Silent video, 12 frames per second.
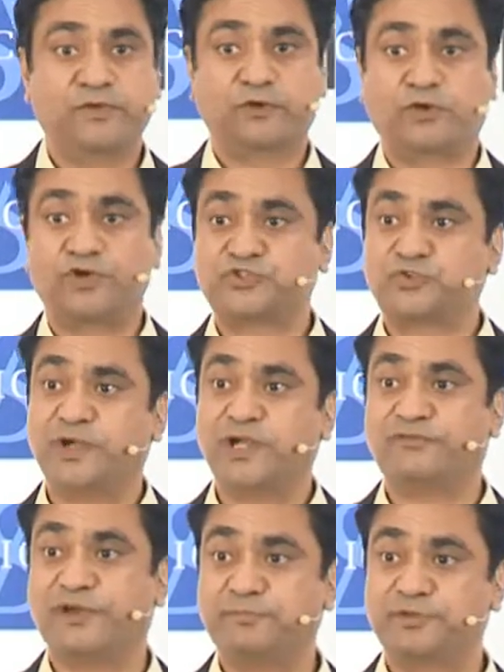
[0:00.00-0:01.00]
crossed
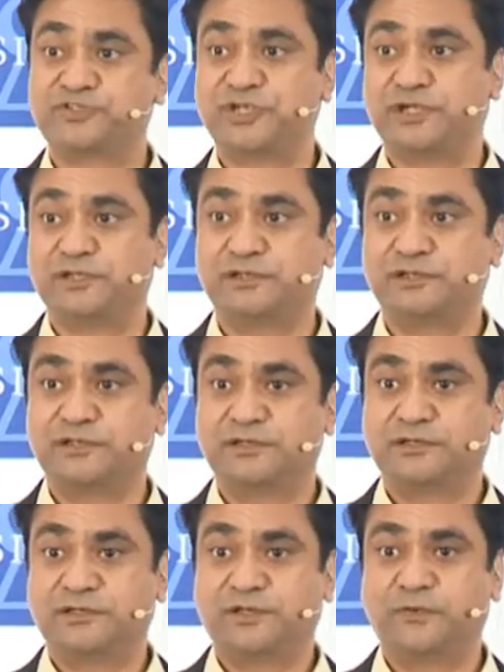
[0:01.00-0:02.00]
25%.
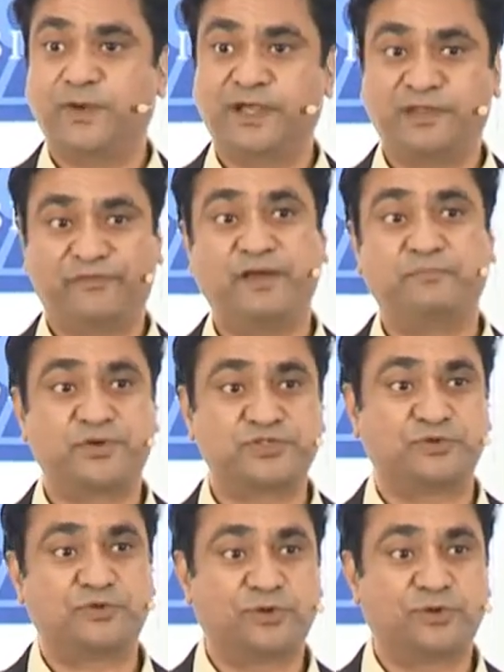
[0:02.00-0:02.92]
25%